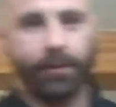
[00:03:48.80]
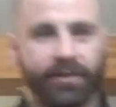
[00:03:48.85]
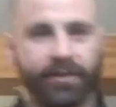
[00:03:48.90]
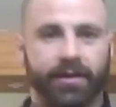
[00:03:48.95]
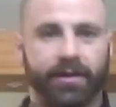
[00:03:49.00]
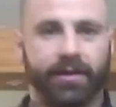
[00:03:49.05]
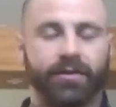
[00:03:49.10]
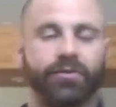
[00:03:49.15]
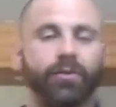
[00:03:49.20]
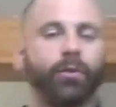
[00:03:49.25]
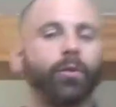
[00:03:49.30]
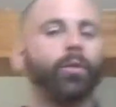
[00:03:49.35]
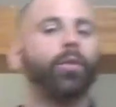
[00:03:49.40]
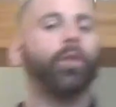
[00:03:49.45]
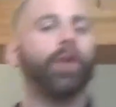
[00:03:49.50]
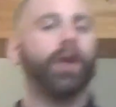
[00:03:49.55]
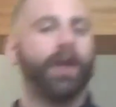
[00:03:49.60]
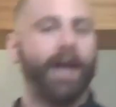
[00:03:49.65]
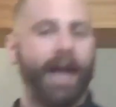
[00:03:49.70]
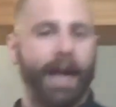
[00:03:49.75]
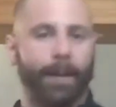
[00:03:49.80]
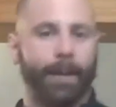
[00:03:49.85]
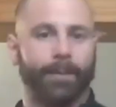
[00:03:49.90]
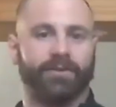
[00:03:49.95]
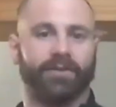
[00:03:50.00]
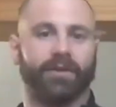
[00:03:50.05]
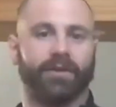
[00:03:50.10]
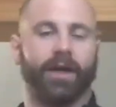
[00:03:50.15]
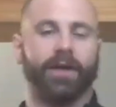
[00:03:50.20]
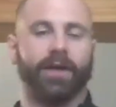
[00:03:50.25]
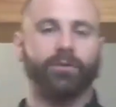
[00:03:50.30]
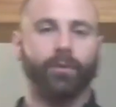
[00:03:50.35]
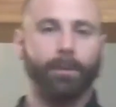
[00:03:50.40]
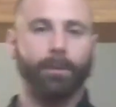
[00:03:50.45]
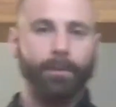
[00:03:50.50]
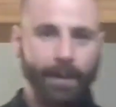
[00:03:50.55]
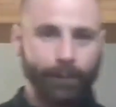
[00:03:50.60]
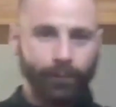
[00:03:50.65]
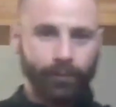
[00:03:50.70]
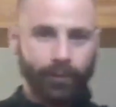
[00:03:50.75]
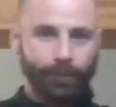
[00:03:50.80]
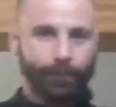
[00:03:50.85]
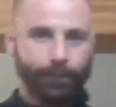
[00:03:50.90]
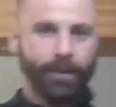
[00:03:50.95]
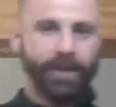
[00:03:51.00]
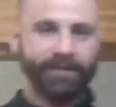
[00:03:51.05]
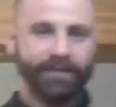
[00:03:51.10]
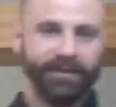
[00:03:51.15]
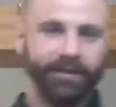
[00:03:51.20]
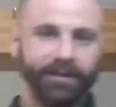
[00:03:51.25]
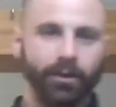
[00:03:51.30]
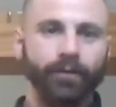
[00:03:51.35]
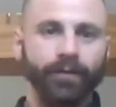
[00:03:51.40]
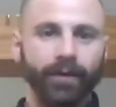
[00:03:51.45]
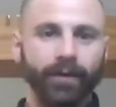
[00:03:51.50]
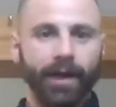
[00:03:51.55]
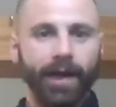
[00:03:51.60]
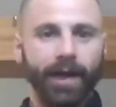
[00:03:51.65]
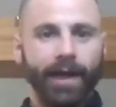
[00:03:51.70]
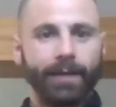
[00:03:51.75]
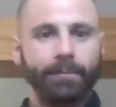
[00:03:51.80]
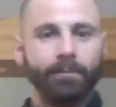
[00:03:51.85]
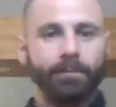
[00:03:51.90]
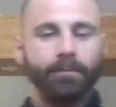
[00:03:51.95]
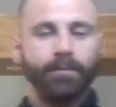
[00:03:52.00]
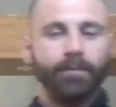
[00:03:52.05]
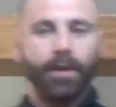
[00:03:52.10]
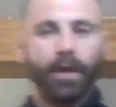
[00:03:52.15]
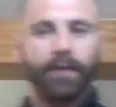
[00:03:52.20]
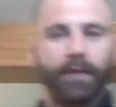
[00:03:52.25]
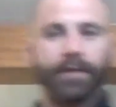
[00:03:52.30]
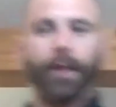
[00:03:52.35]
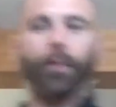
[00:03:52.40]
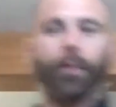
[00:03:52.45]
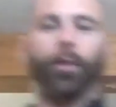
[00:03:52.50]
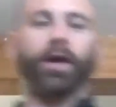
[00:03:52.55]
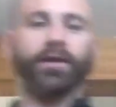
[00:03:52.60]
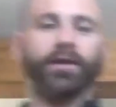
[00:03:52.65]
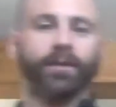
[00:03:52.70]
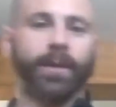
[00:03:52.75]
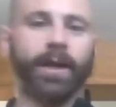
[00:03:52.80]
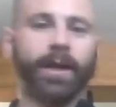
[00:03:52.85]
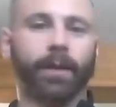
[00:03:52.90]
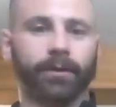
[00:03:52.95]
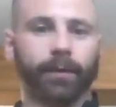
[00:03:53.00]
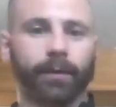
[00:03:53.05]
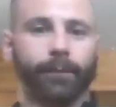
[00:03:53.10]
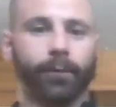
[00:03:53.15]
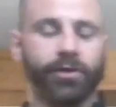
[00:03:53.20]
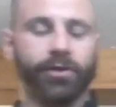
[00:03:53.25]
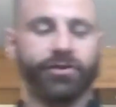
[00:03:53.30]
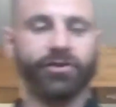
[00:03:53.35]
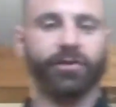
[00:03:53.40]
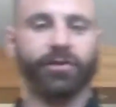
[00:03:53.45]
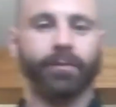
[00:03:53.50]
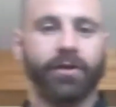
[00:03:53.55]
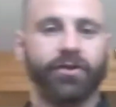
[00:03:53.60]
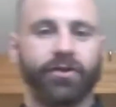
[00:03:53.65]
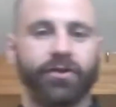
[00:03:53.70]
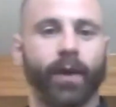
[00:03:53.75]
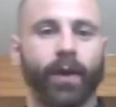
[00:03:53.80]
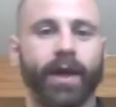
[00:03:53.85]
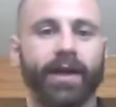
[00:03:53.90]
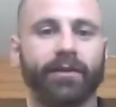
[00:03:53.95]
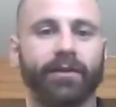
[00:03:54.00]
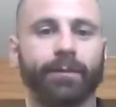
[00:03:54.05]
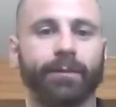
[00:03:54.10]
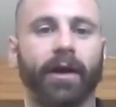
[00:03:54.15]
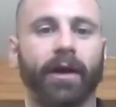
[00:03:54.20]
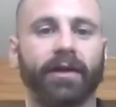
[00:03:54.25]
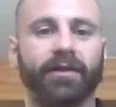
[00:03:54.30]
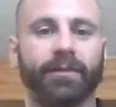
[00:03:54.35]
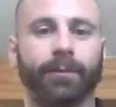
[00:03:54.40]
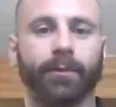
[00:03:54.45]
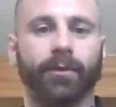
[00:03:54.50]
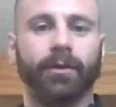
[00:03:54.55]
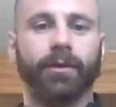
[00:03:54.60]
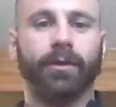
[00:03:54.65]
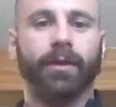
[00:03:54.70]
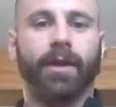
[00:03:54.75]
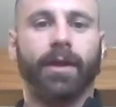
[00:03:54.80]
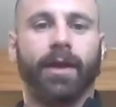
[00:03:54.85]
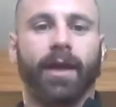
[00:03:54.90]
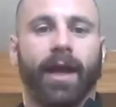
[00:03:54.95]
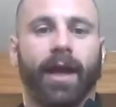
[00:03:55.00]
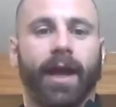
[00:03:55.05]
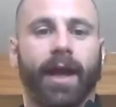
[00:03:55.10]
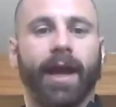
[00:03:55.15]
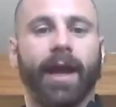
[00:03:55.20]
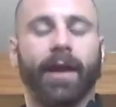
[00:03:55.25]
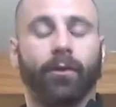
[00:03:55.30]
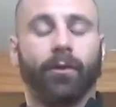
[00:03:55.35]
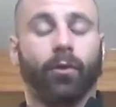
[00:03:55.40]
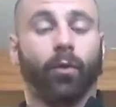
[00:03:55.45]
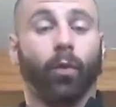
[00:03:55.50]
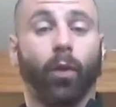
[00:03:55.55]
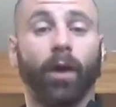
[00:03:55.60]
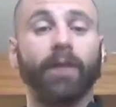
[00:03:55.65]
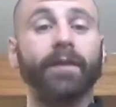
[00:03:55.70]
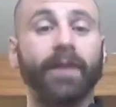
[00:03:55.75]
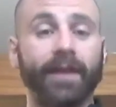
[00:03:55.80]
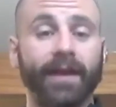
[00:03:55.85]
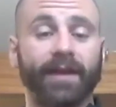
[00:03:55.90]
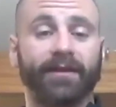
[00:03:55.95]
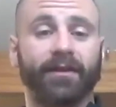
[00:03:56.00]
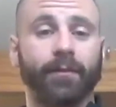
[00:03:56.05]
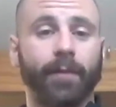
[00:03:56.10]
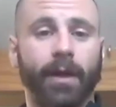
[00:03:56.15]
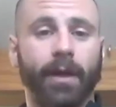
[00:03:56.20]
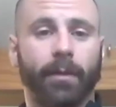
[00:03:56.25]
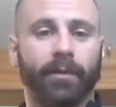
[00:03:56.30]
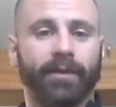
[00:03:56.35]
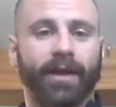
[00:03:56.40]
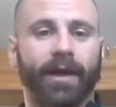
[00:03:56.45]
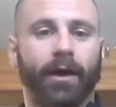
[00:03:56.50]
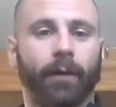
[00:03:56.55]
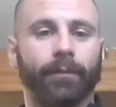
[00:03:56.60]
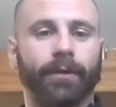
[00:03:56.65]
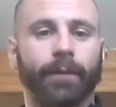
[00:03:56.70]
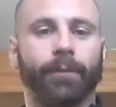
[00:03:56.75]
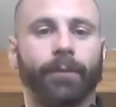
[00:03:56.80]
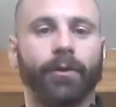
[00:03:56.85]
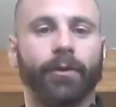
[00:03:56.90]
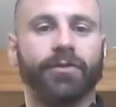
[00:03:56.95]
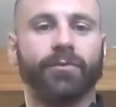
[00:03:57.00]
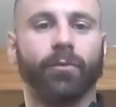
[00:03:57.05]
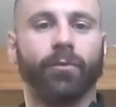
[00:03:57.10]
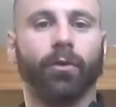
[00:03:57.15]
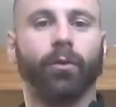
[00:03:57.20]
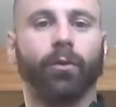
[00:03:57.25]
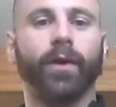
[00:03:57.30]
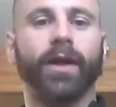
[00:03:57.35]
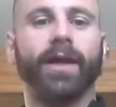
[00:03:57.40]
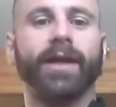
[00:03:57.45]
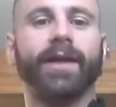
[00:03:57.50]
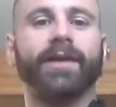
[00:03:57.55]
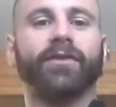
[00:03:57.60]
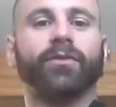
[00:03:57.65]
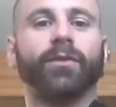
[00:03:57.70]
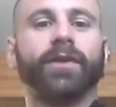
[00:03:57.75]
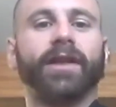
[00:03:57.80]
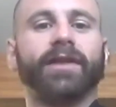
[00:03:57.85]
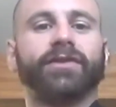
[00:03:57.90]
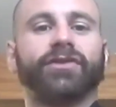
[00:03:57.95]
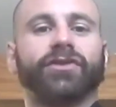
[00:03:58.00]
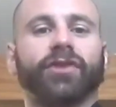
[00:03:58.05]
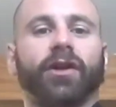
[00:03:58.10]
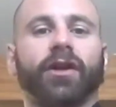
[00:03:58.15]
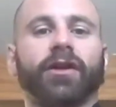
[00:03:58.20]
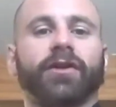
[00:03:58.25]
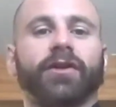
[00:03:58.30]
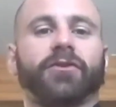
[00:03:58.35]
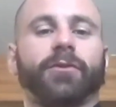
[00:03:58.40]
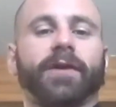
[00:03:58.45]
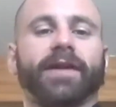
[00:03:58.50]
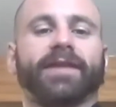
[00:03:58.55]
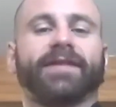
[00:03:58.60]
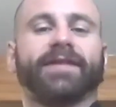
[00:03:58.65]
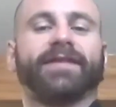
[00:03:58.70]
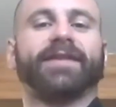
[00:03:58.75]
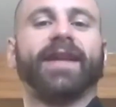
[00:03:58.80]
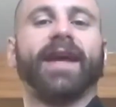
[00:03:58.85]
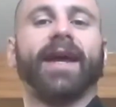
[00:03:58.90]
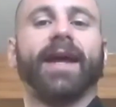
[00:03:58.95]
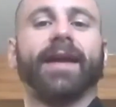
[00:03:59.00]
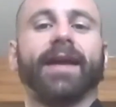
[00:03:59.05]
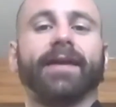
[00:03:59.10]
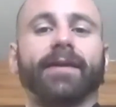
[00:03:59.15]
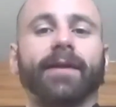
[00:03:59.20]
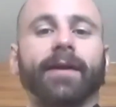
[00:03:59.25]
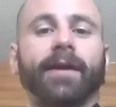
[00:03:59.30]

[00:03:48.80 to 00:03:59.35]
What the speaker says: in, where it happens a lot, is when people are pressing overhead, they want to be able to push as much weight as possible. And one thing that's going to be able to help them push more weight is when they start to extend.